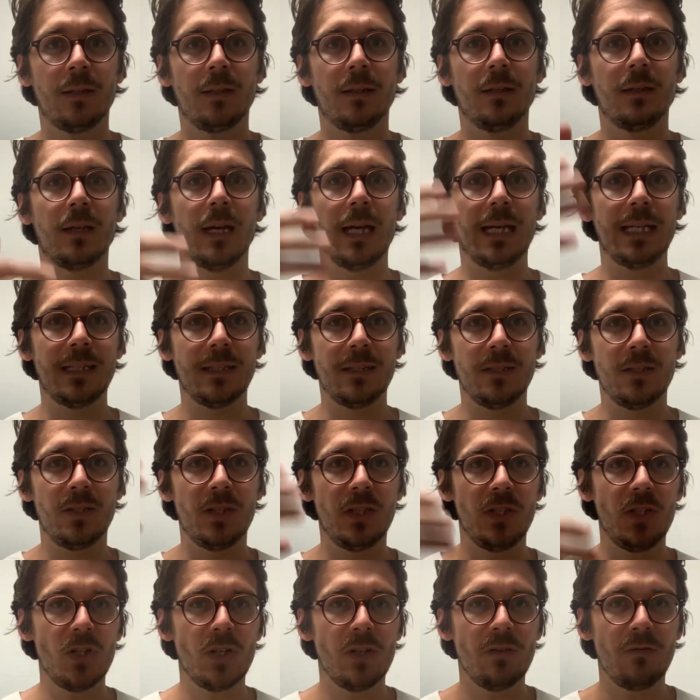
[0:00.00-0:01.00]
a
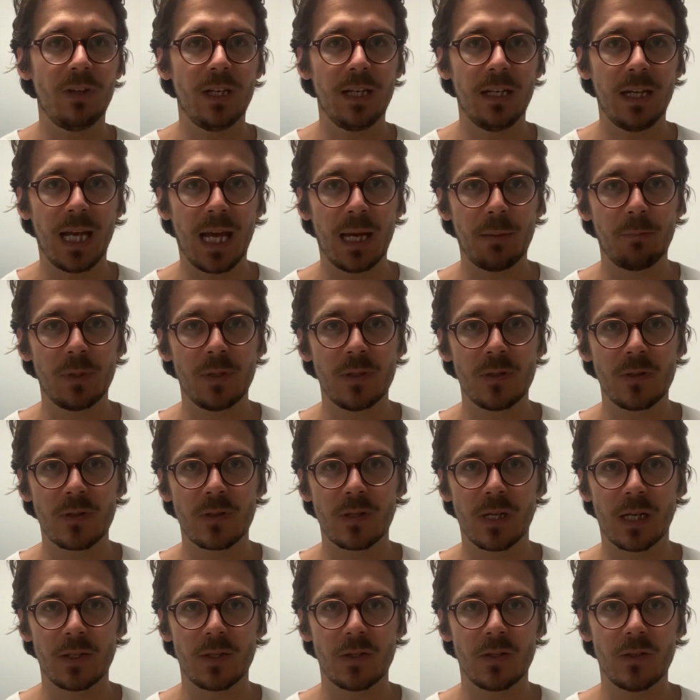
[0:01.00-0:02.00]
contingent event happens,
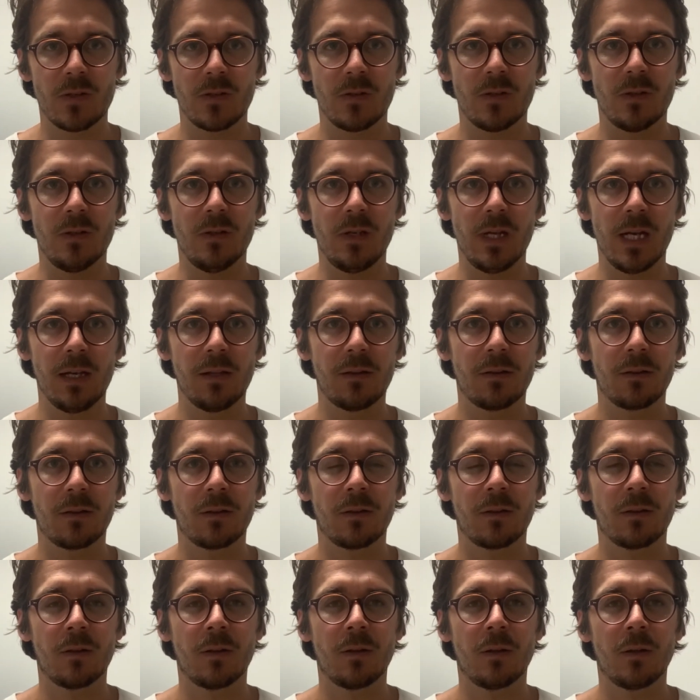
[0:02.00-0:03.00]
such as the
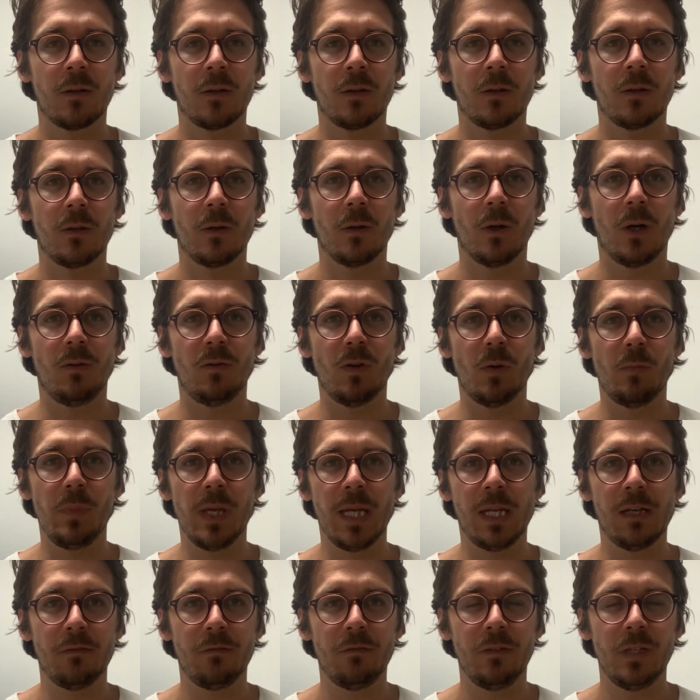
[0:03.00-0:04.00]
death of a
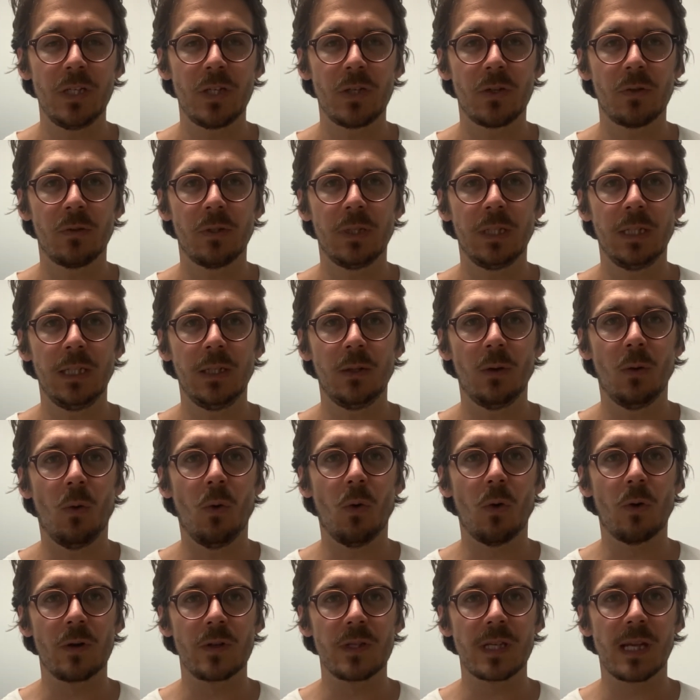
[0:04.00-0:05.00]
beneficiary
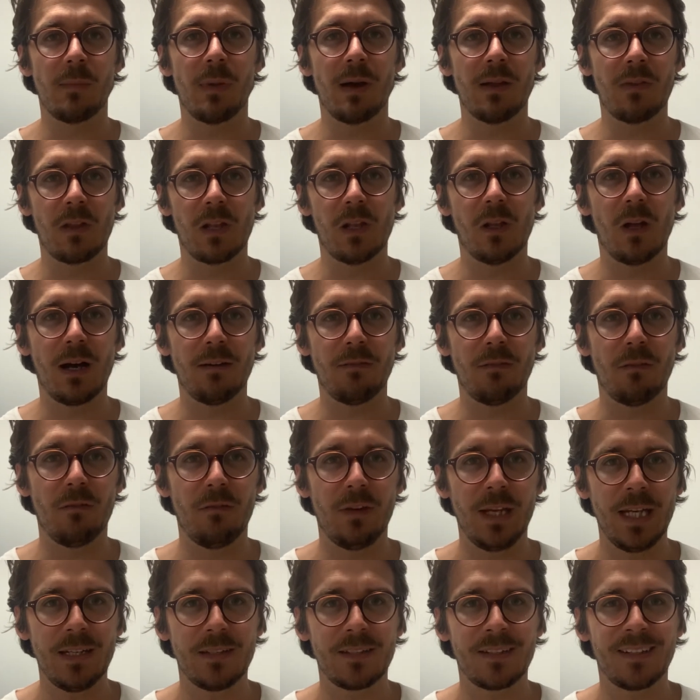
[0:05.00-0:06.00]
or some other life
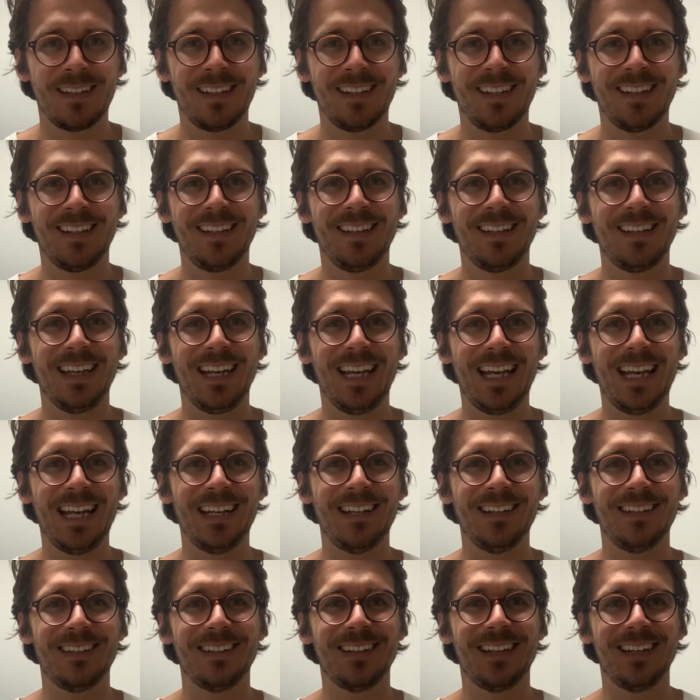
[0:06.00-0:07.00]
event,
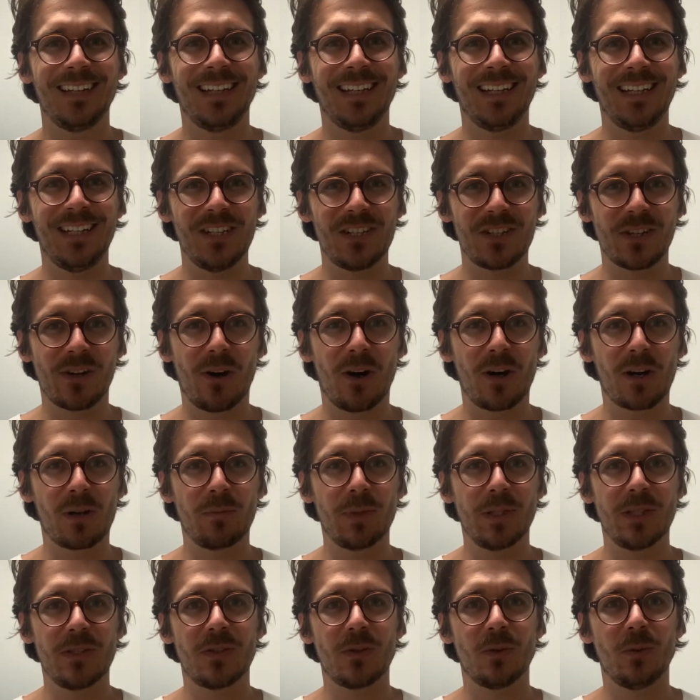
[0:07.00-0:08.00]
and an
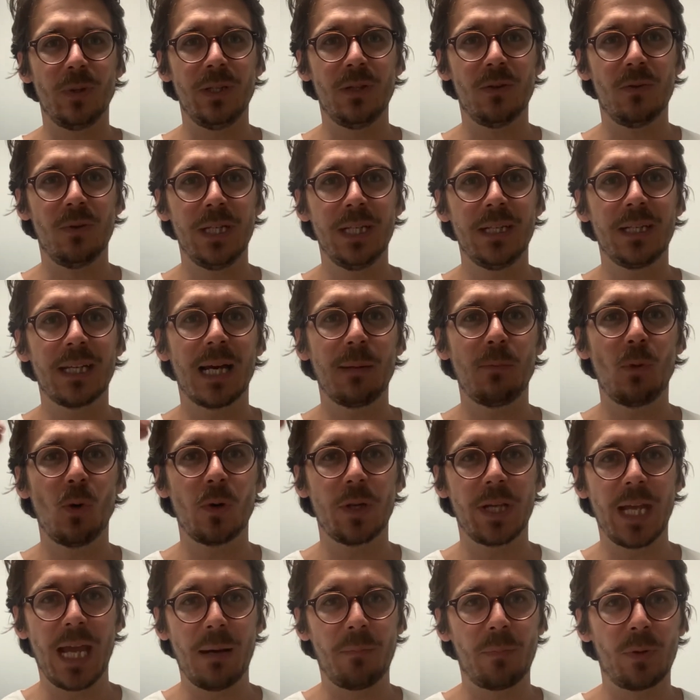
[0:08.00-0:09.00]
entitlement to either income or
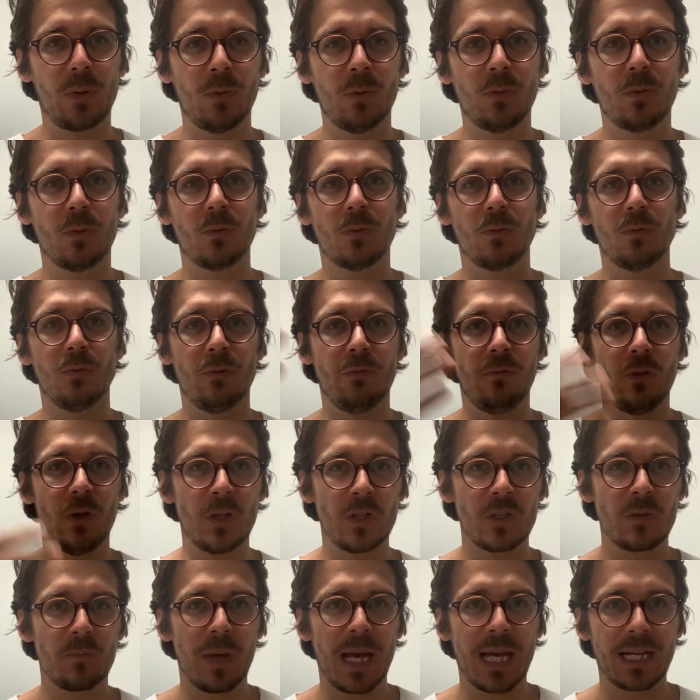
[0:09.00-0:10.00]
capital
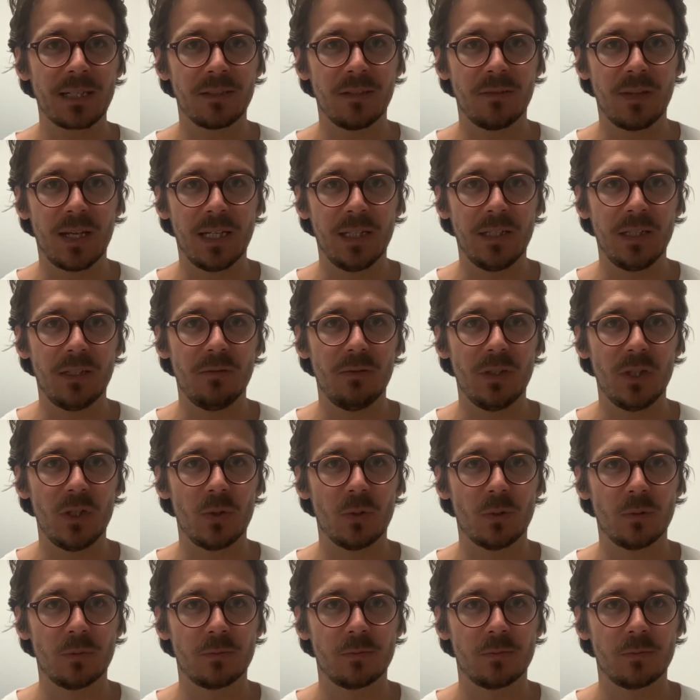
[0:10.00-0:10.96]
reverts back to that individual,